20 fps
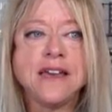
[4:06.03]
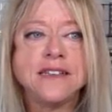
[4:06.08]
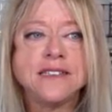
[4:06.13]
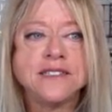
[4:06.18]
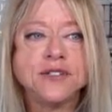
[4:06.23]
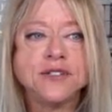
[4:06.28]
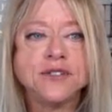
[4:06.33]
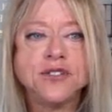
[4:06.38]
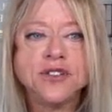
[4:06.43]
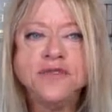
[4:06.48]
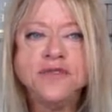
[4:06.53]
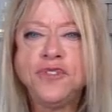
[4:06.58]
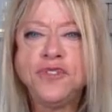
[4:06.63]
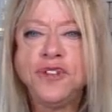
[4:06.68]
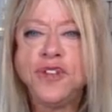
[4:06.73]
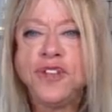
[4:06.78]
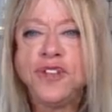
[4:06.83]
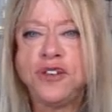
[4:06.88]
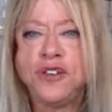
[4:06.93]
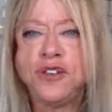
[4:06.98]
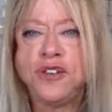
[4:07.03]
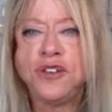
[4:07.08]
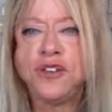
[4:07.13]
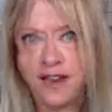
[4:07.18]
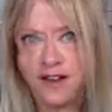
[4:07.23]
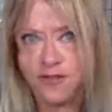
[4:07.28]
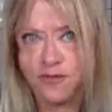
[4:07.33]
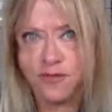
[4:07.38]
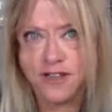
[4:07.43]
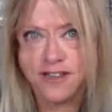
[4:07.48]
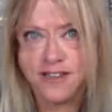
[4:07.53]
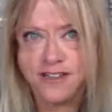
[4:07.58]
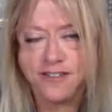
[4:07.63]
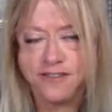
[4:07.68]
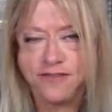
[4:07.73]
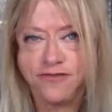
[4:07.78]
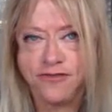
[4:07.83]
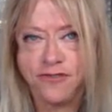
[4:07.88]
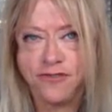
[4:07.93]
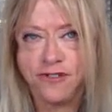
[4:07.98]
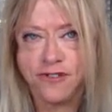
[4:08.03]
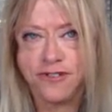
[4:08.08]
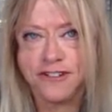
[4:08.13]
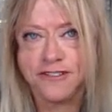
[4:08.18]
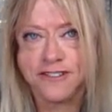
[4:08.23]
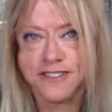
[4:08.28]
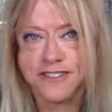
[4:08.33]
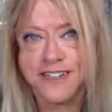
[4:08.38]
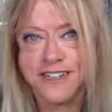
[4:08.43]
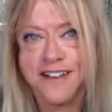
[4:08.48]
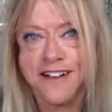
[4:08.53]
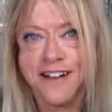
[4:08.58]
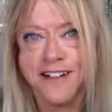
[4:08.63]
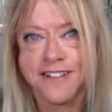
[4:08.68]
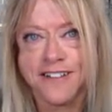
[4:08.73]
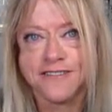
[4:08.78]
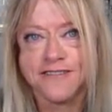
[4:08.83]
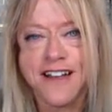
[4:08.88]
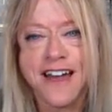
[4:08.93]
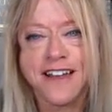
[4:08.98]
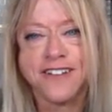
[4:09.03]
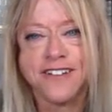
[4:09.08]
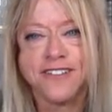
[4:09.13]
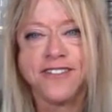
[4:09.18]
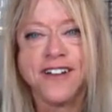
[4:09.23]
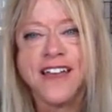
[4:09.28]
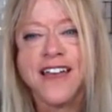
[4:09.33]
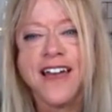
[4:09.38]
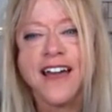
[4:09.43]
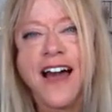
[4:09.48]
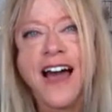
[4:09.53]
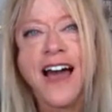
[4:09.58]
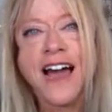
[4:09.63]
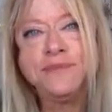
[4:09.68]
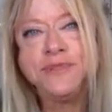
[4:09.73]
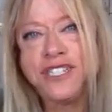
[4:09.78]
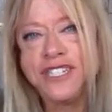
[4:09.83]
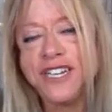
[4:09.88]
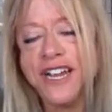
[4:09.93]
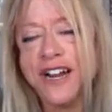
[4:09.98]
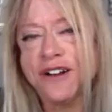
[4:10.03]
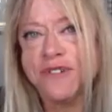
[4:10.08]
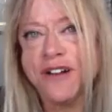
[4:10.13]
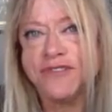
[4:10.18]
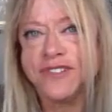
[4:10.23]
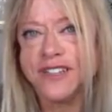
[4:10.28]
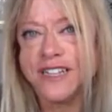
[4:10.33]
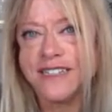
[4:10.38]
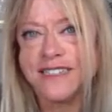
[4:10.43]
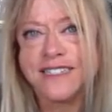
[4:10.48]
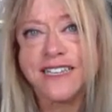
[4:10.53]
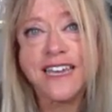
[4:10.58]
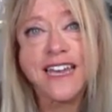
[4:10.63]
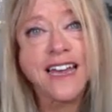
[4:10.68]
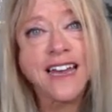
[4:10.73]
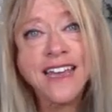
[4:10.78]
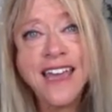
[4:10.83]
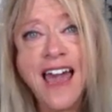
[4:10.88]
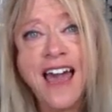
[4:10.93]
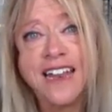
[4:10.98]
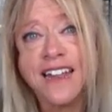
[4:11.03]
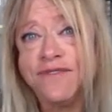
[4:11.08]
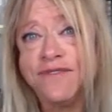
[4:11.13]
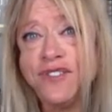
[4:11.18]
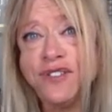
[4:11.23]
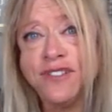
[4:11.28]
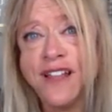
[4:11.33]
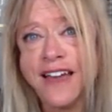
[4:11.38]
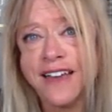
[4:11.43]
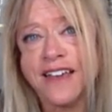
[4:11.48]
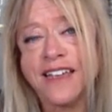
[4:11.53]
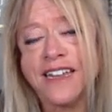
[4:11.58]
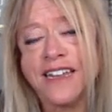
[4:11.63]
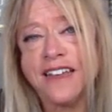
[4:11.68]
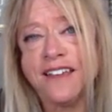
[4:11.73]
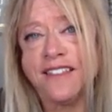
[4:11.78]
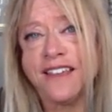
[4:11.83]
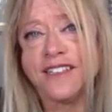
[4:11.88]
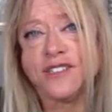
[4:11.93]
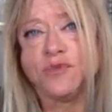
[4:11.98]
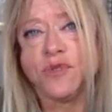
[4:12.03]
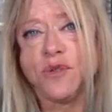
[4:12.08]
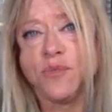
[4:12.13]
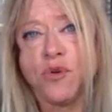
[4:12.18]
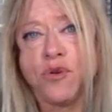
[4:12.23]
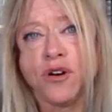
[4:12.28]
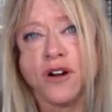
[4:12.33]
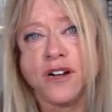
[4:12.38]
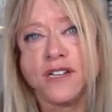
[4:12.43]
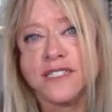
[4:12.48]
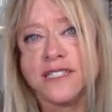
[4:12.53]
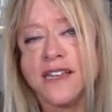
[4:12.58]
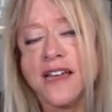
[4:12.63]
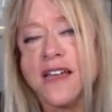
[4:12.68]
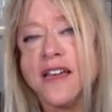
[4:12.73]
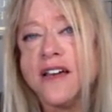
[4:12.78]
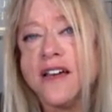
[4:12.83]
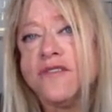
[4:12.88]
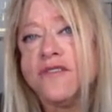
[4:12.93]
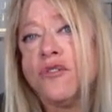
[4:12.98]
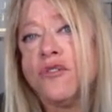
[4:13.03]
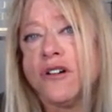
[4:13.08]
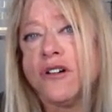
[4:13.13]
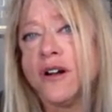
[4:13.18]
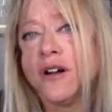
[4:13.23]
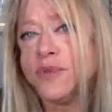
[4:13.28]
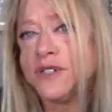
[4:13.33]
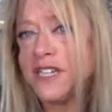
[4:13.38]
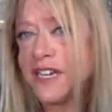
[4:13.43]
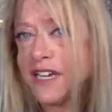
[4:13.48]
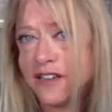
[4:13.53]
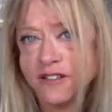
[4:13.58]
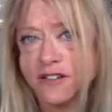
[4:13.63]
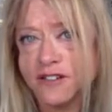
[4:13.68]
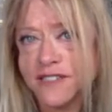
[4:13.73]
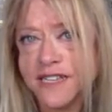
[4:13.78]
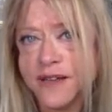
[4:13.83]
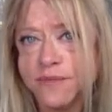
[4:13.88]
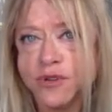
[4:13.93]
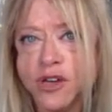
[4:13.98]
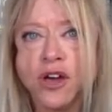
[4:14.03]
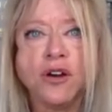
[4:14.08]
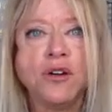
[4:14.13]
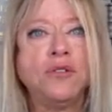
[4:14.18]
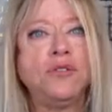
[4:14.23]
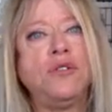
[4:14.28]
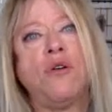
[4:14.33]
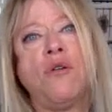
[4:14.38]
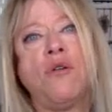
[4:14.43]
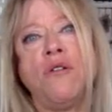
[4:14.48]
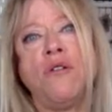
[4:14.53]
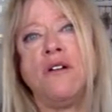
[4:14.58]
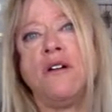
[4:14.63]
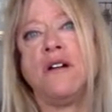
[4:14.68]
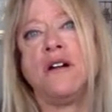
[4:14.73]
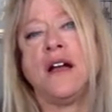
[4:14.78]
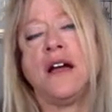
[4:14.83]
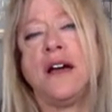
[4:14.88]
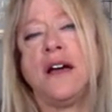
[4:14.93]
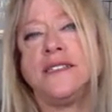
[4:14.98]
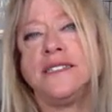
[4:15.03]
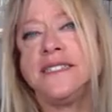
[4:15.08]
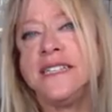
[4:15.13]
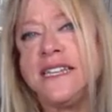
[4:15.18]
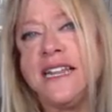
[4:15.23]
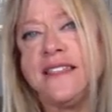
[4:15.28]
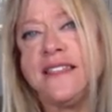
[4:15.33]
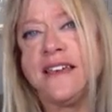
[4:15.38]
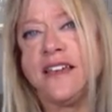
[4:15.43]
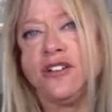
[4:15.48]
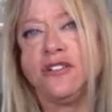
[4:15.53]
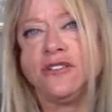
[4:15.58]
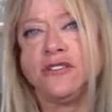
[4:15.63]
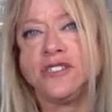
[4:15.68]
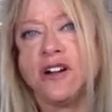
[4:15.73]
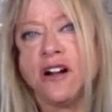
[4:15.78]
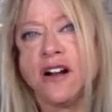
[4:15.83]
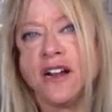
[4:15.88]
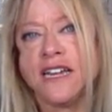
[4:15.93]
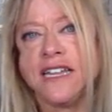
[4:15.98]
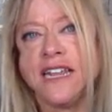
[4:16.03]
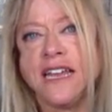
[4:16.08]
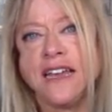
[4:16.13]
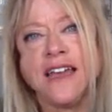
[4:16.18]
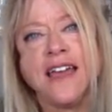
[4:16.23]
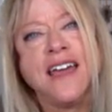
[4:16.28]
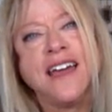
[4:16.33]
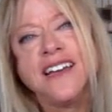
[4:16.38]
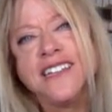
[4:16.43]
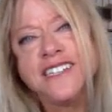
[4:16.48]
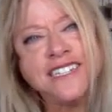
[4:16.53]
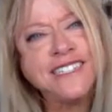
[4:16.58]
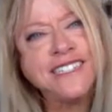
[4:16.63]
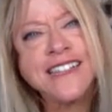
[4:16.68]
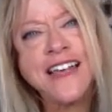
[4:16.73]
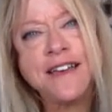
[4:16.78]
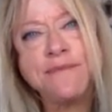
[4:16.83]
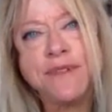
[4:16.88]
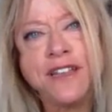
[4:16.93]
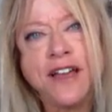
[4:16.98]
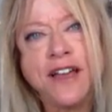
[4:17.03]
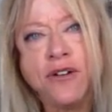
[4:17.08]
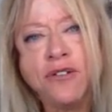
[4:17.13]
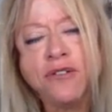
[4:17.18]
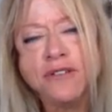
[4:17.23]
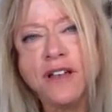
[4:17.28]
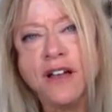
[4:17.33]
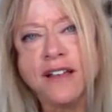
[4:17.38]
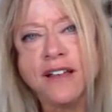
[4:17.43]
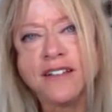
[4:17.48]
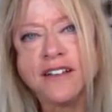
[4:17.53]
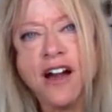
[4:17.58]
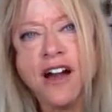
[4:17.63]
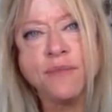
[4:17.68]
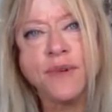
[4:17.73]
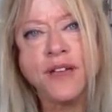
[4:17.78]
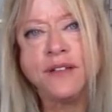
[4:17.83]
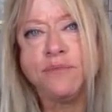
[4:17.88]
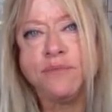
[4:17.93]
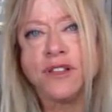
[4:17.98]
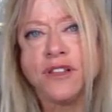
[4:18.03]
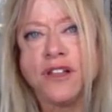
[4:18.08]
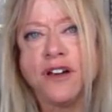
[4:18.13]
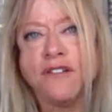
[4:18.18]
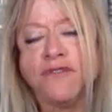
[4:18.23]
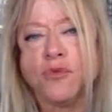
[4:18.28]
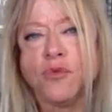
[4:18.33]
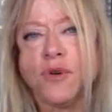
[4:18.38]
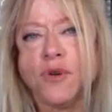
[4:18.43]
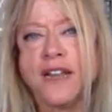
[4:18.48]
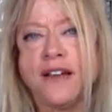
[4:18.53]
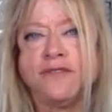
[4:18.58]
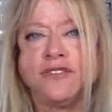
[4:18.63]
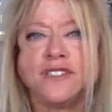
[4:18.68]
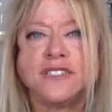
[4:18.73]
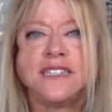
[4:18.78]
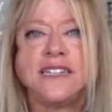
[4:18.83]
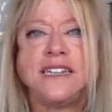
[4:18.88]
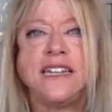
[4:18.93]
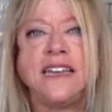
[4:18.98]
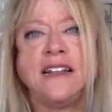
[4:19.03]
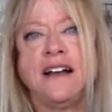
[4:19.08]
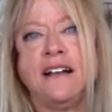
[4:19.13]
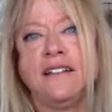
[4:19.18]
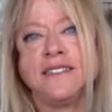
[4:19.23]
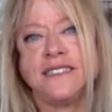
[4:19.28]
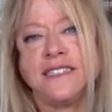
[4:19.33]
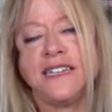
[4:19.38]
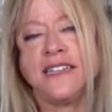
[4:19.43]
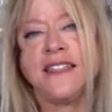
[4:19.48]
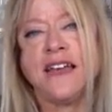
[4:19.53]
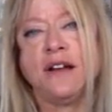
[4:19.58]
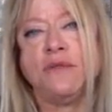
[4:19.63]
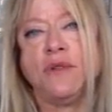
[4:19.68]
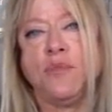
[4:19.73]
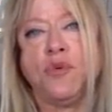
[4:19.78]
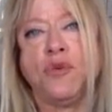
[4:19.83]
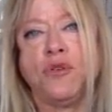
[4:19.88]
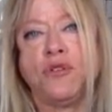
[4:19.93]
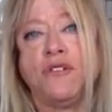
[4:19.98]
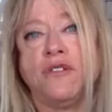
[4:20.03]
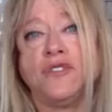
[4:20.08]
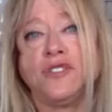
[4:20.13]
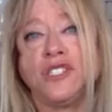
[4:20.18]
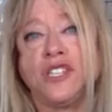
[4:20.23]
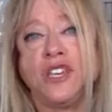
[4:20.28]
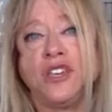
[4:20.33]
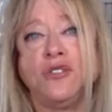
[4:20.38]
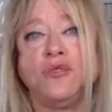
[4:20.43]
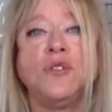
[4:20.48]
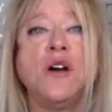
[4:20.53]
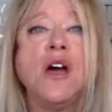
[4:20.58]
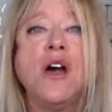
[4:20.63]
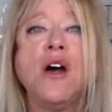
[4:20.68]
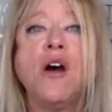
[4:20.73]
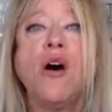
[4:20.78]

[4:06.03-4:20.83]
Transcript: So good for you, 80124 Littleton, Colorado. I'm Cher Revolinski. Again, if you'd like any of these reports for a particular zip code or a city that you're targeting, just let me know. Comment below for whatever city, and I'll get that report over to you.